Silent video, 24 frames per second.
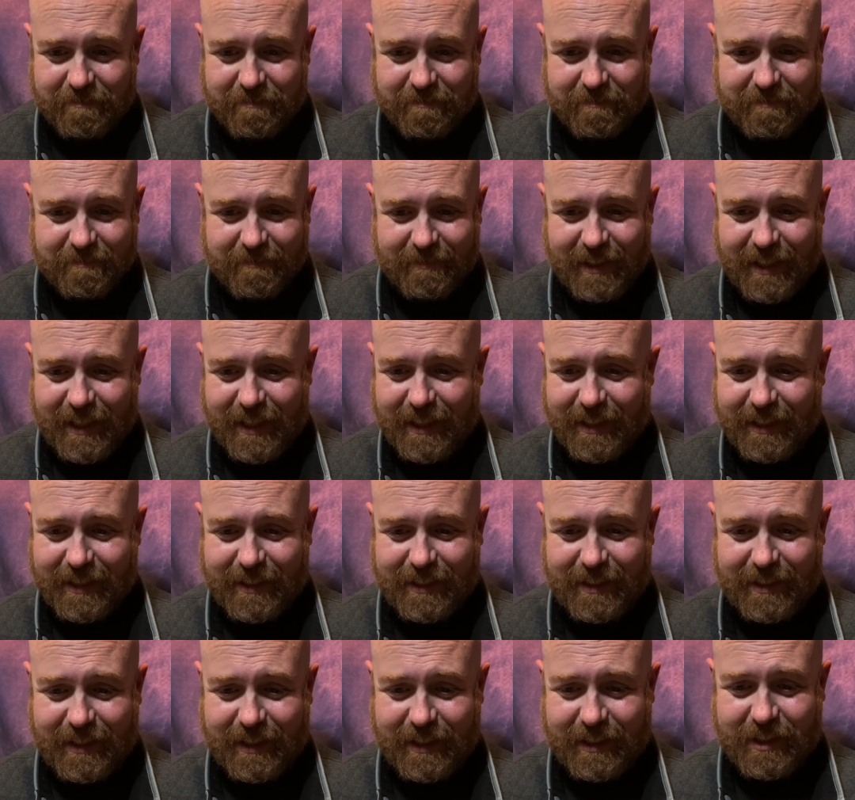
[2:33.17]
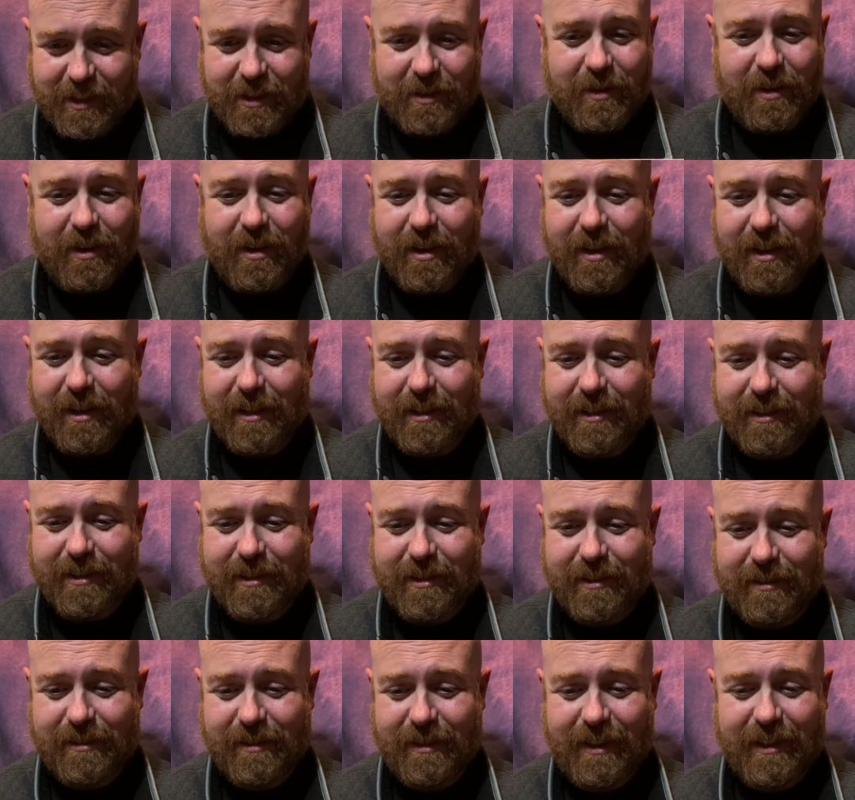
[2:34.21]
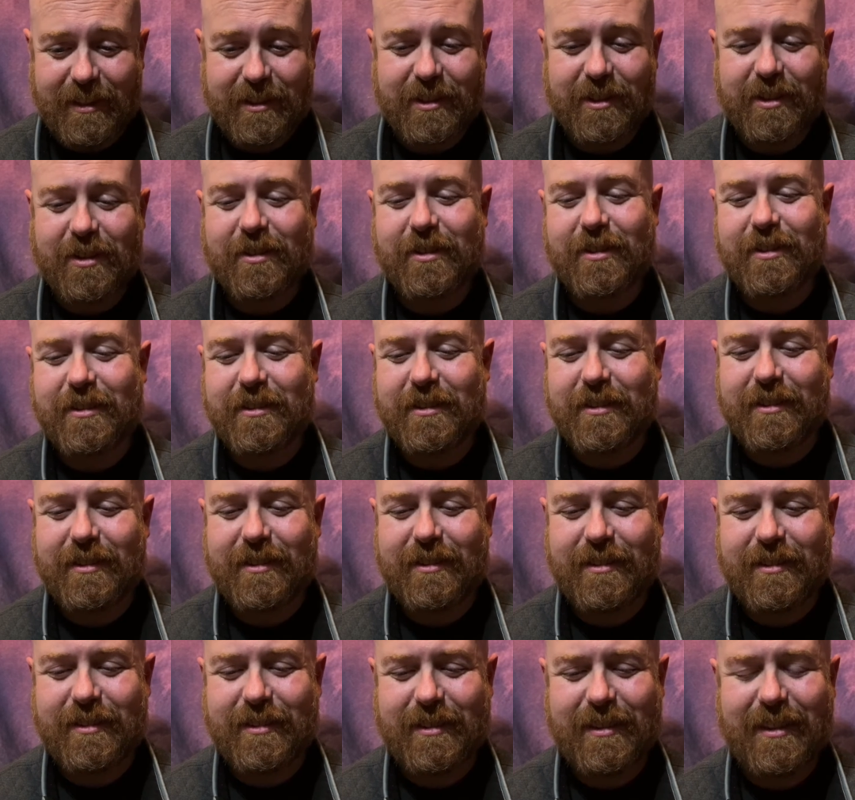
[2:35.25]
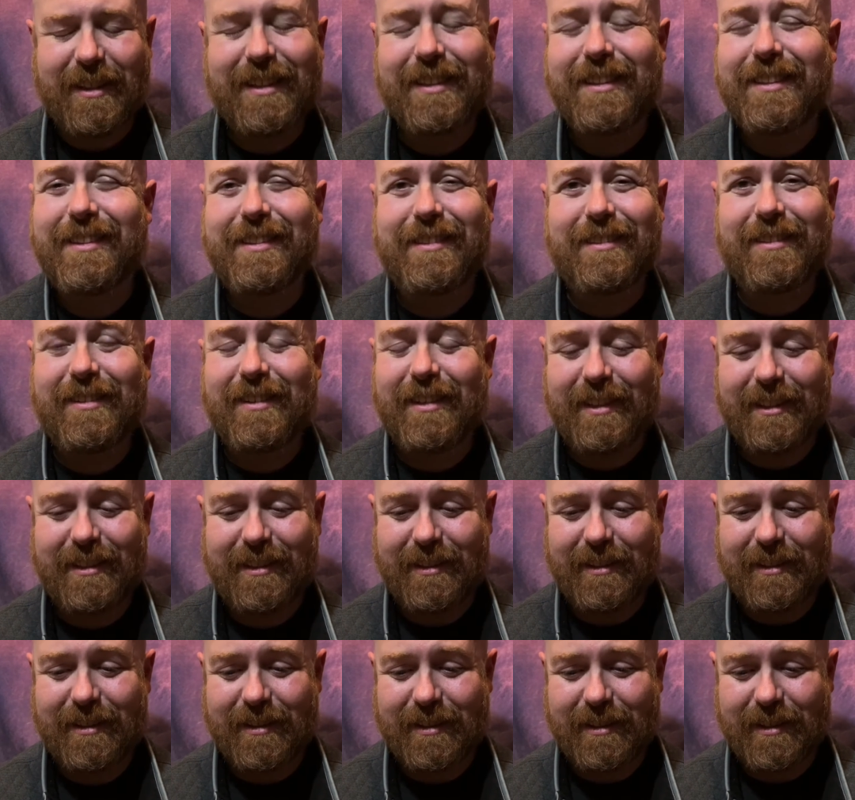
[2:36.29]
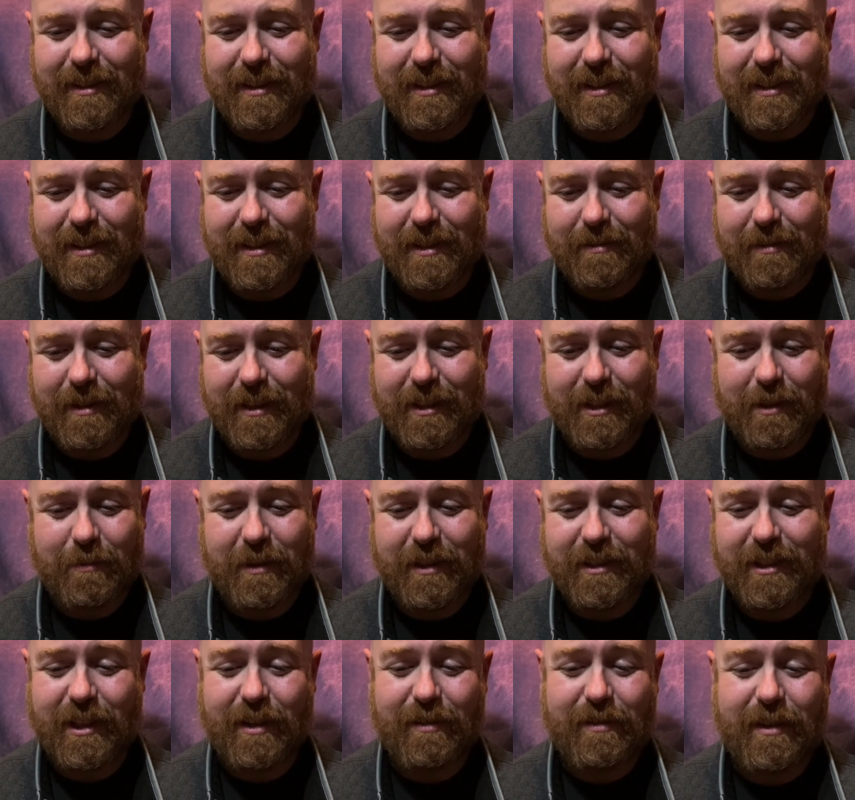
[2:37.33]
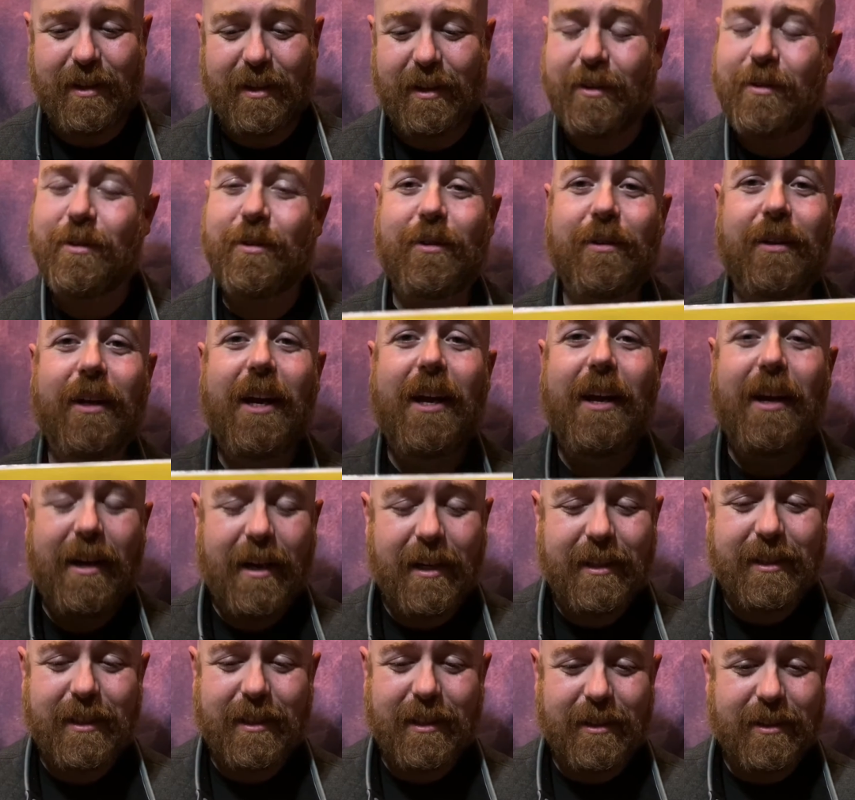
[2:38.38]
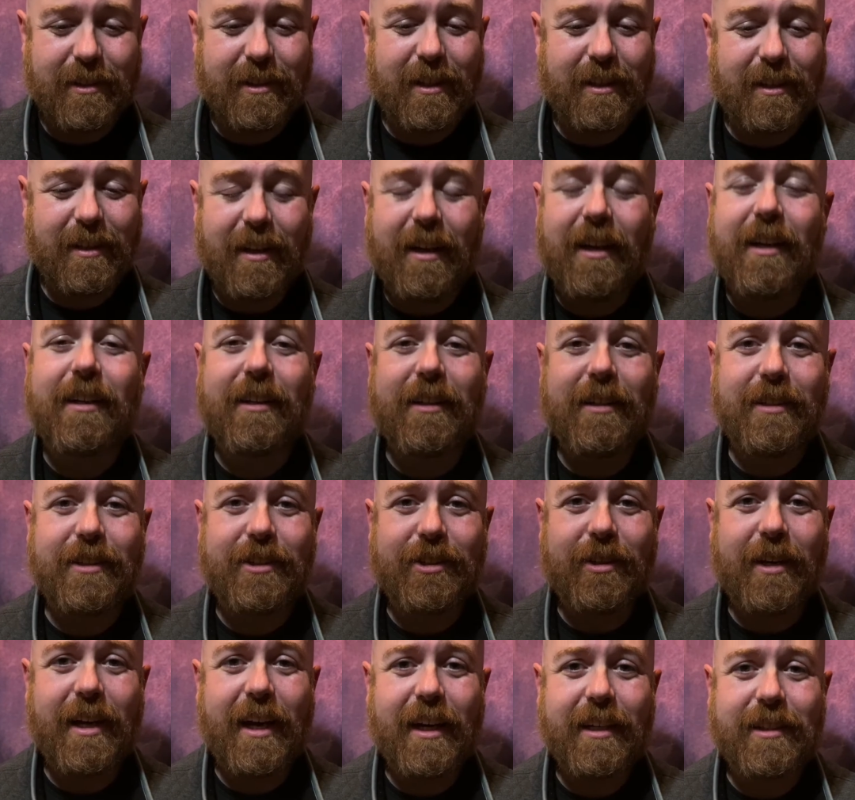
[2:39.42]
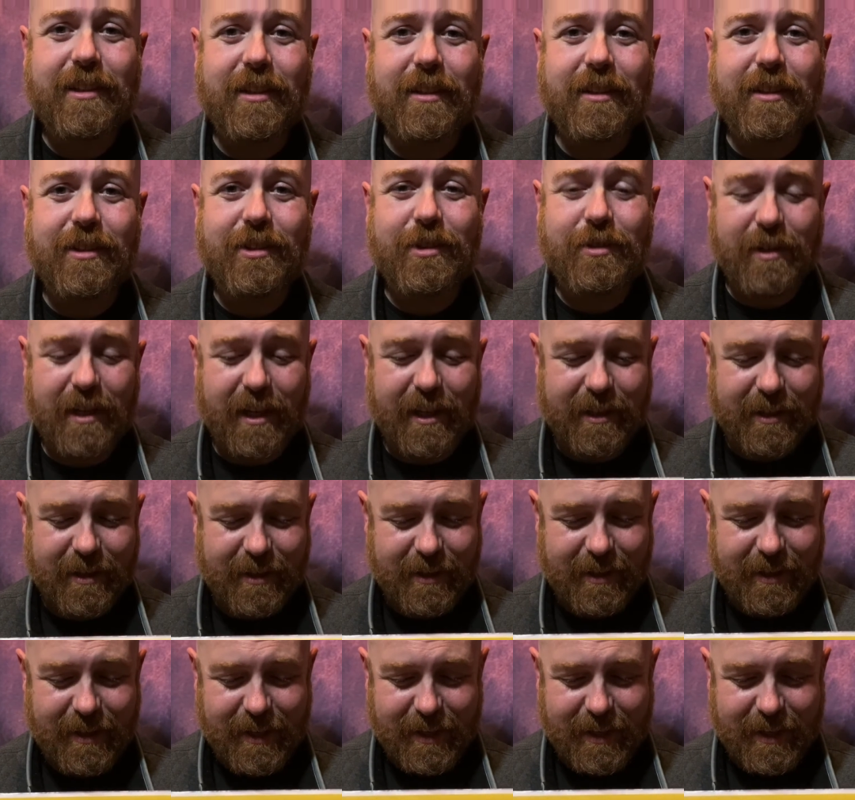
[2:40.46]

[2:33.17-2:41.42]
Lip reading: Yeah, let's see, Two Hearts, These Girls, gosh, great song. I Taught Myself How to Grow Old. There's a lot of good tracks on this record.